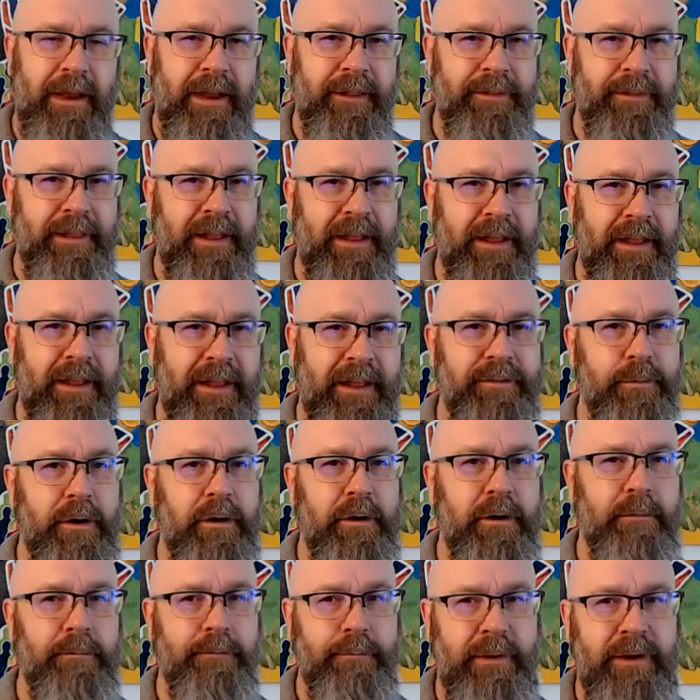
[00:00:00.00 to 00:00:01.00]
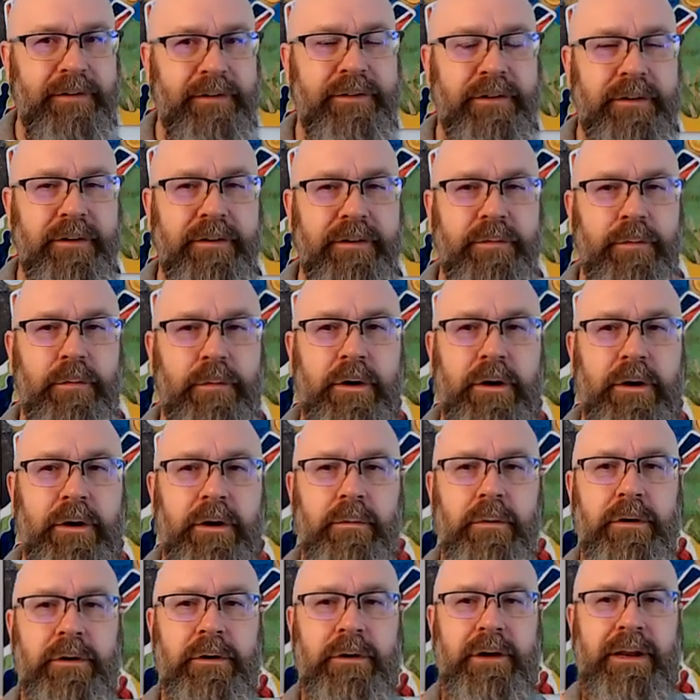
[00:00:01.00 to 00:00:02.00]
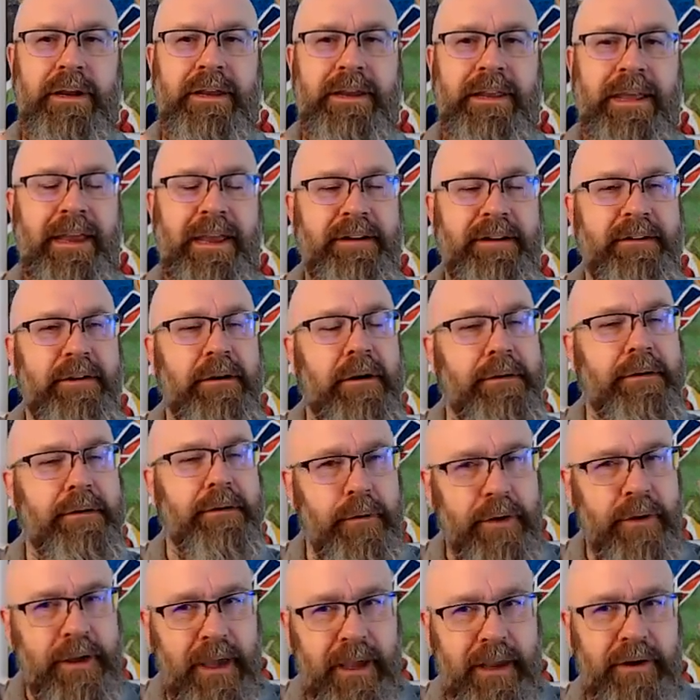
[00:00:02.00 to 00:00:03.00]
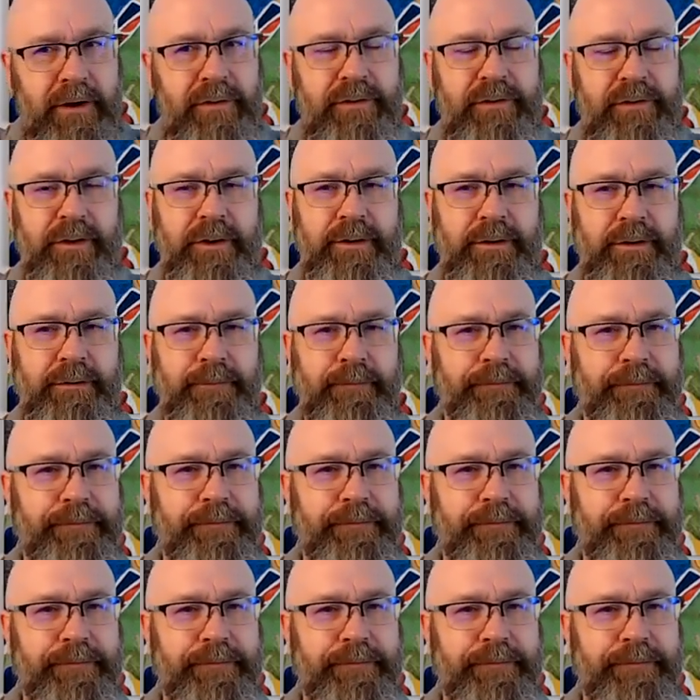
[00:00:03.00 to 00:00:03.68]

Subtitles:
And that's where mission is where we're engaging our vocation.